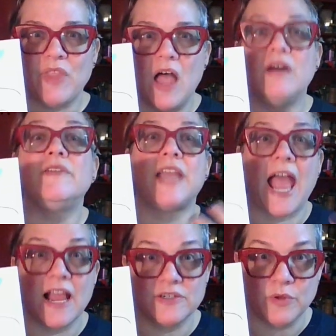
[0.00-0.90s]
an
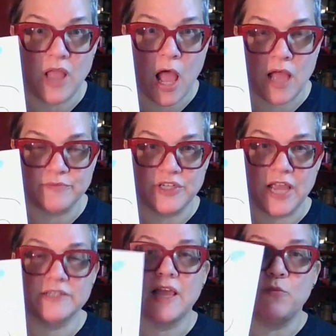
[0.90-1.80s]
actual
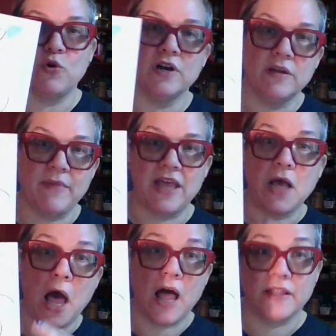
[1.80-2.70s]
object. And we're going to make
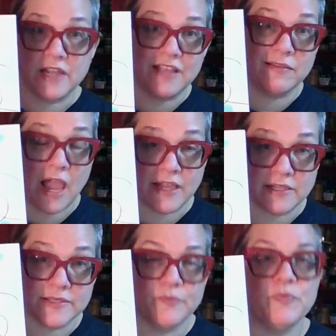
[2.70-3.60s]
holiday
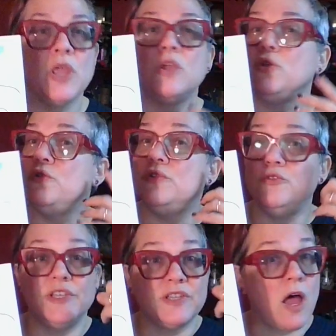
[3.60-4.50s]
lights. You could
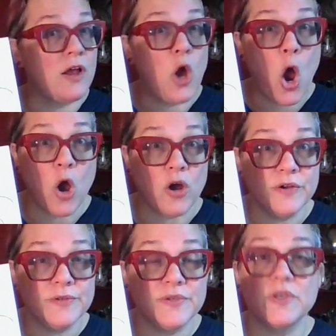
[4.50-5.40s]
do this on
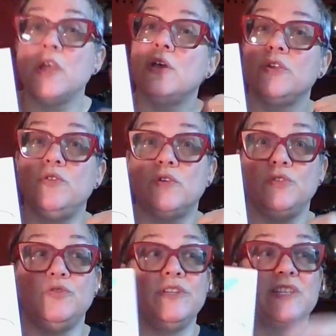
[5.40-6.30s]
cards. You can
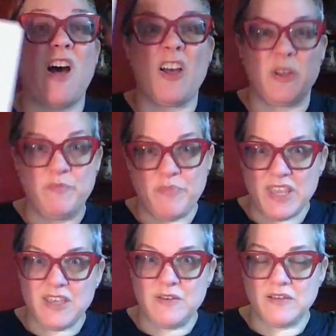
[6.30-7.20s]
do this on a
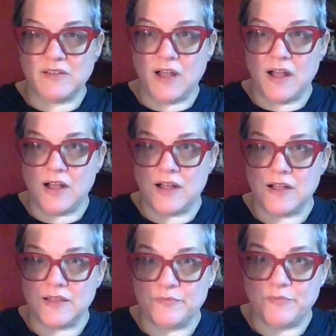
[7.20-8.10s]
big
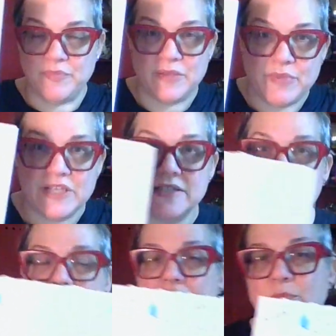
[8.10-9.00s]
piece of
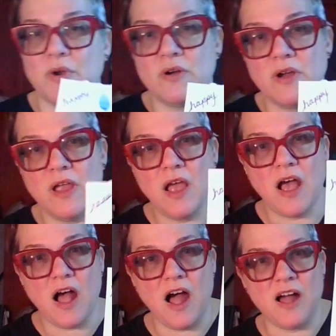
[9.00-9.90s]
paper.
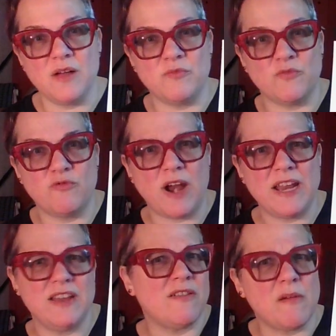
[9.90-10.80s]

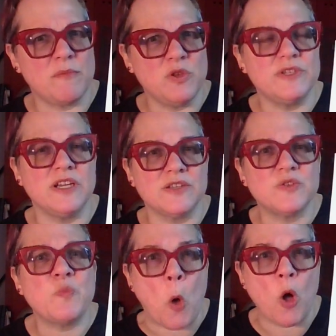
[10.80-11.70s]
Right here, I'm using a
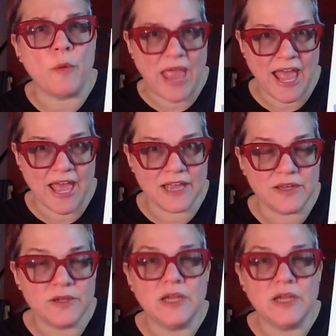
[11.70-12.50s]
small pad.